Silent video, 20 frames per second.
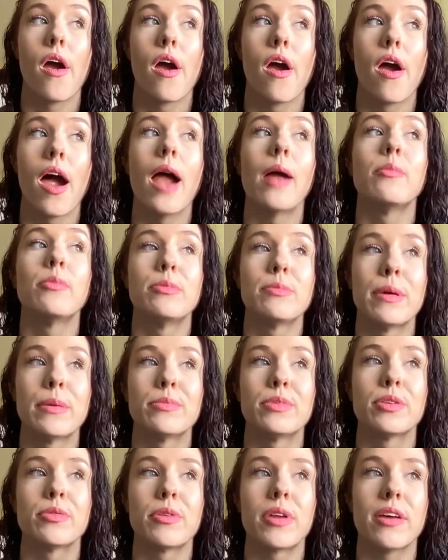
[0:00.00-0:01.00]
I'm
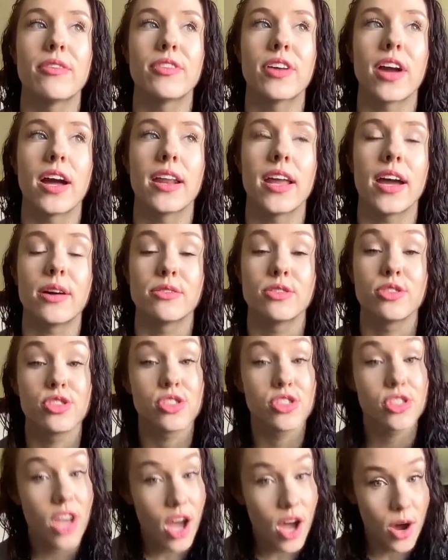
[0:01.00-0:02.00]
remembering what I forgot now.
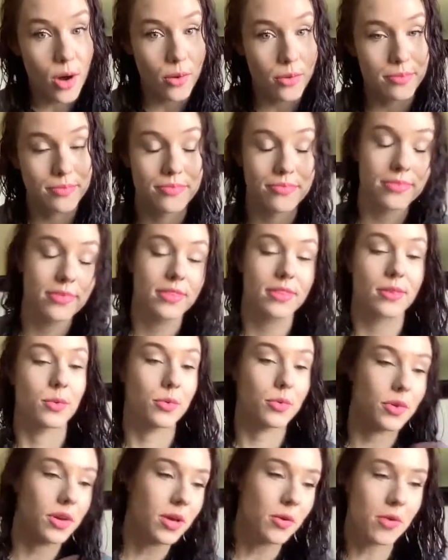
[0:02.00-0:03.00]
So
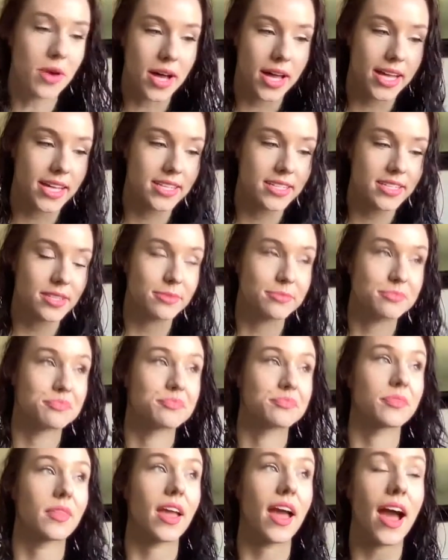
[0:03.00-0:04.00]
rewind.
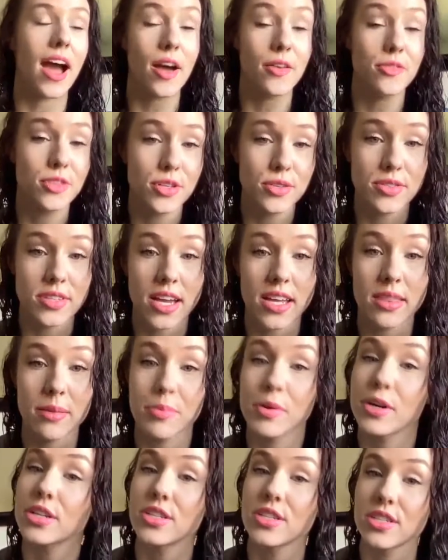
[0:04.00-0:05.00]
After you sign the
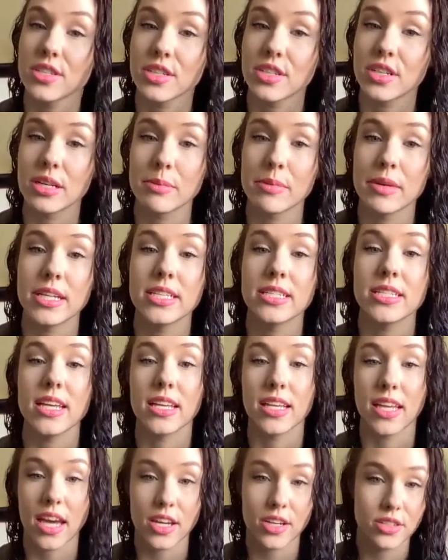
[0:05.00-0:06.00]
purchase agreement
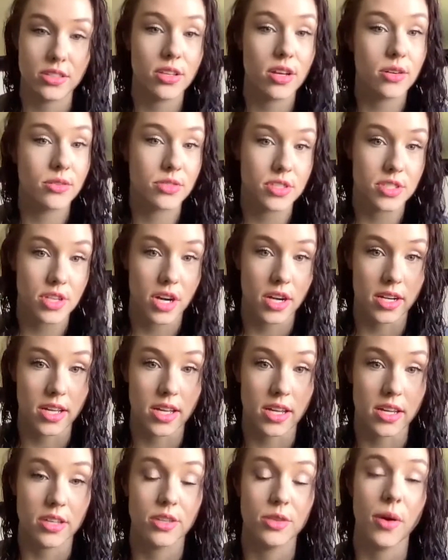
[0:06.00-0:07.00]
and get your loan
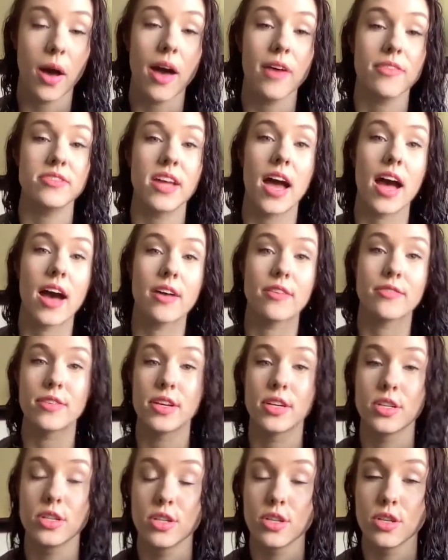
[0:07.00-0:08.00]
started, you have to have
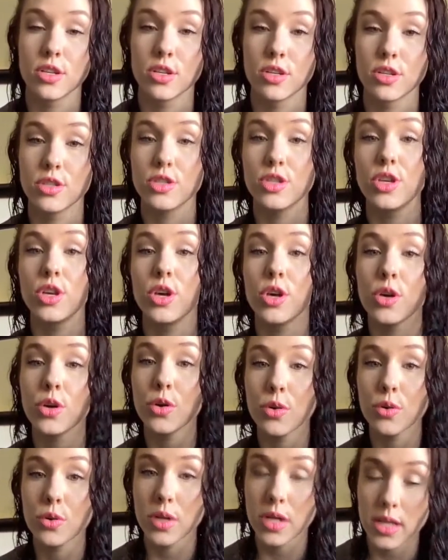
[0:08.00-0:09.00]

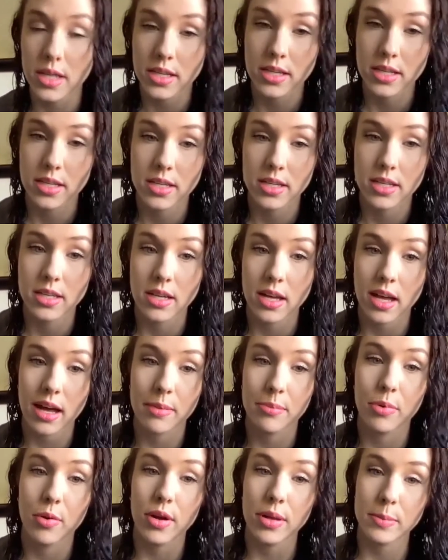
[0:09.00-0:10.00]
2
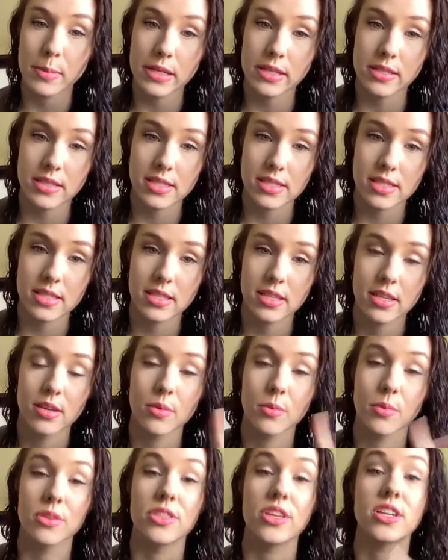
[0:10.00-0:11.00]
appointments
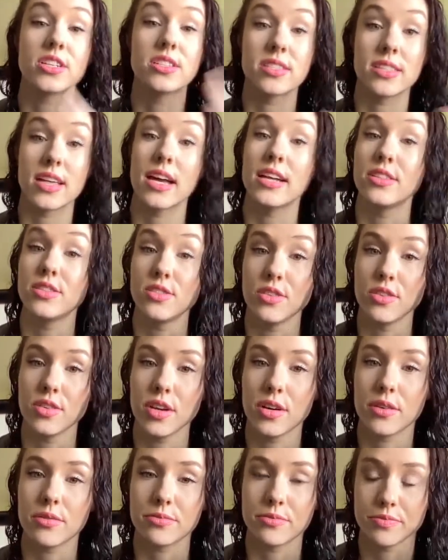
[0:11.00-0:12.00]
with their design
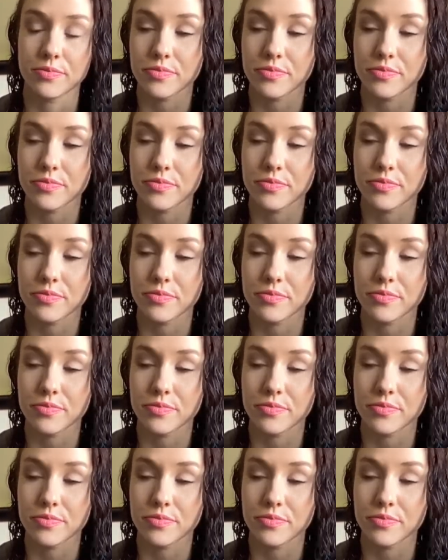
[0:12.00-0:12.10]
studio.